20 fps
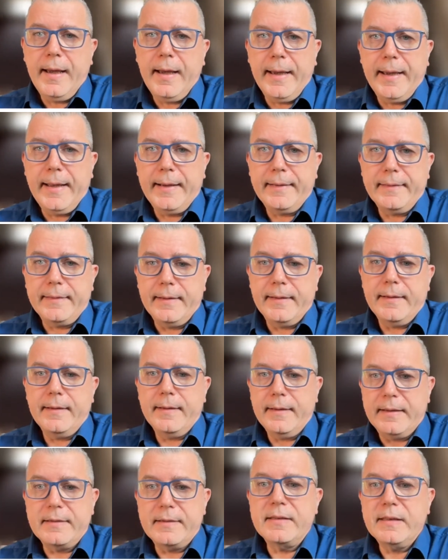
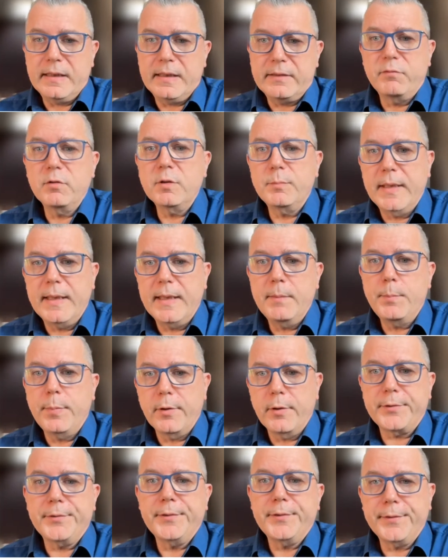it would be
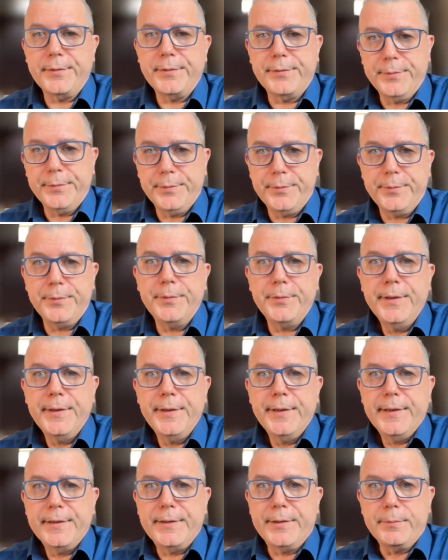important to
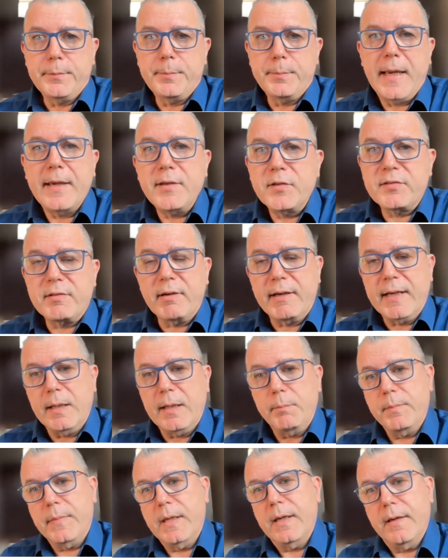
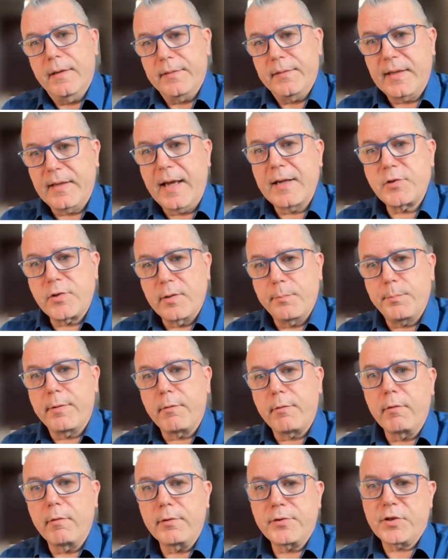mainstream such
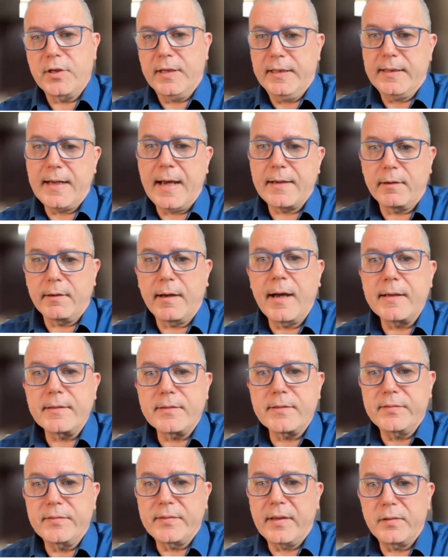approach in other
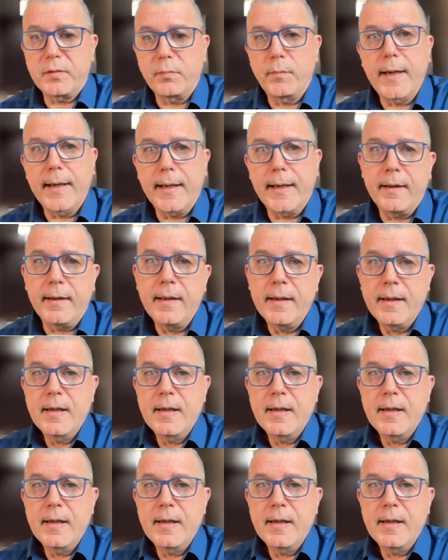countries as well.